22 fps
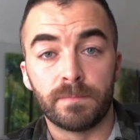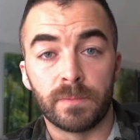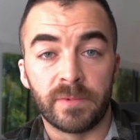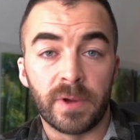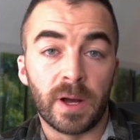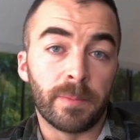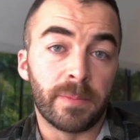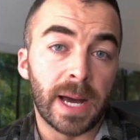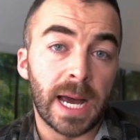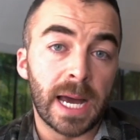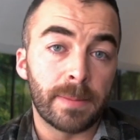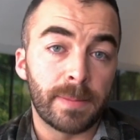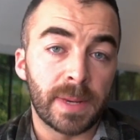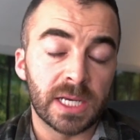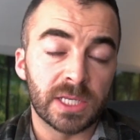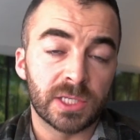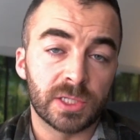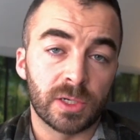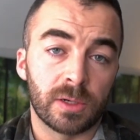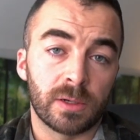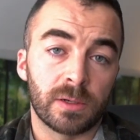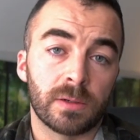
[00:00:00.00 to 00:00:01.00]
abide by
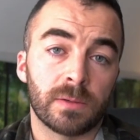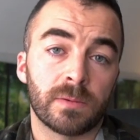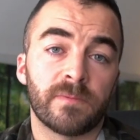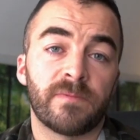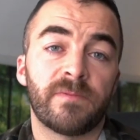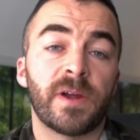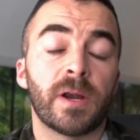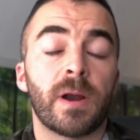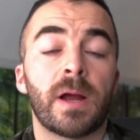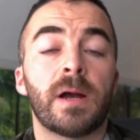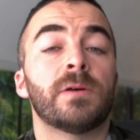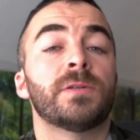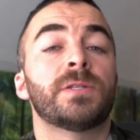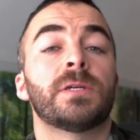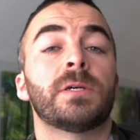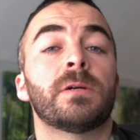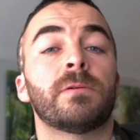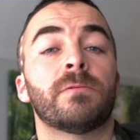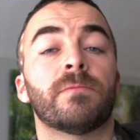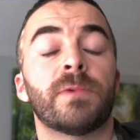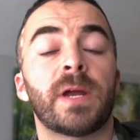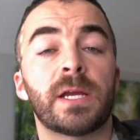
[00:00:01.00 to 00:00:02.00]
certain fair
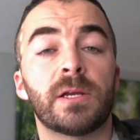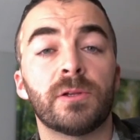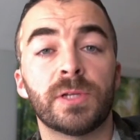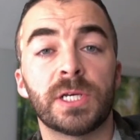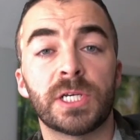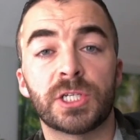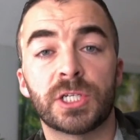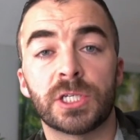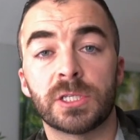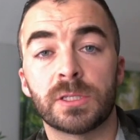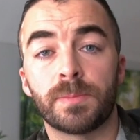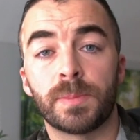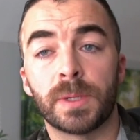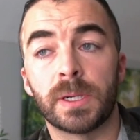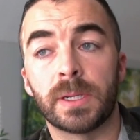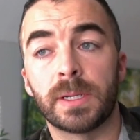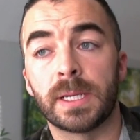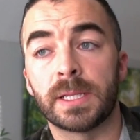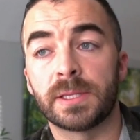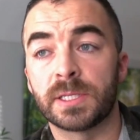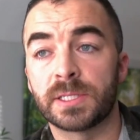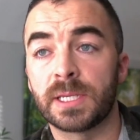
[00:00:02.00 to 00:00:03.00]
housing regulations,
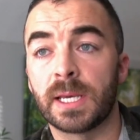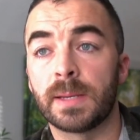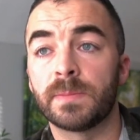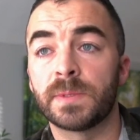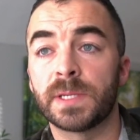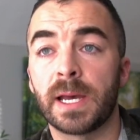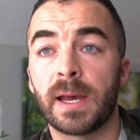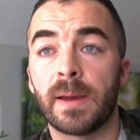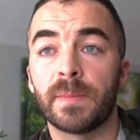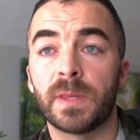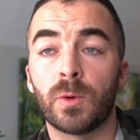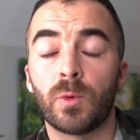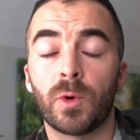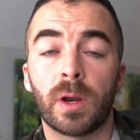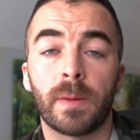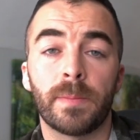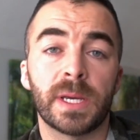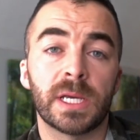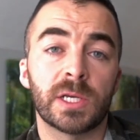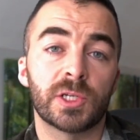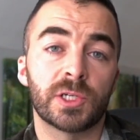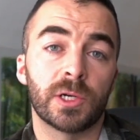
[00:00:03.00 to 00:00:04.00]
but at the same time, they want to
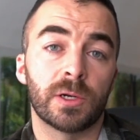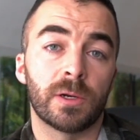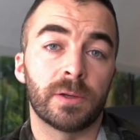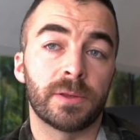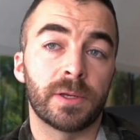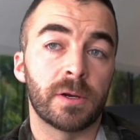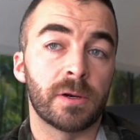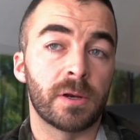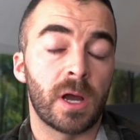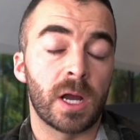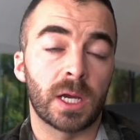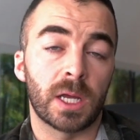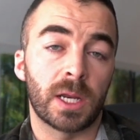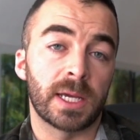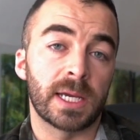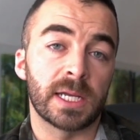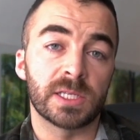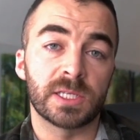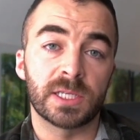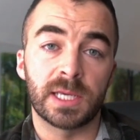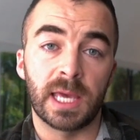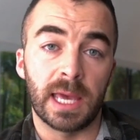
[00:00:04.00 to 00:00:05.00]
make sure they're not going to
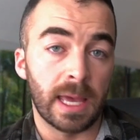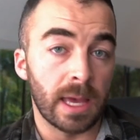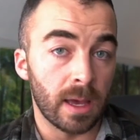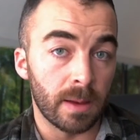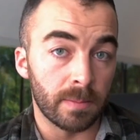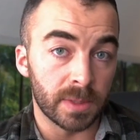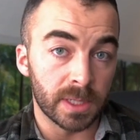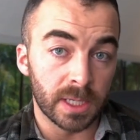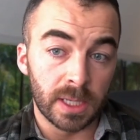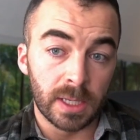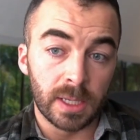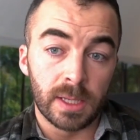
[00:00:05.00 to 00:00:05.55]
get scammed.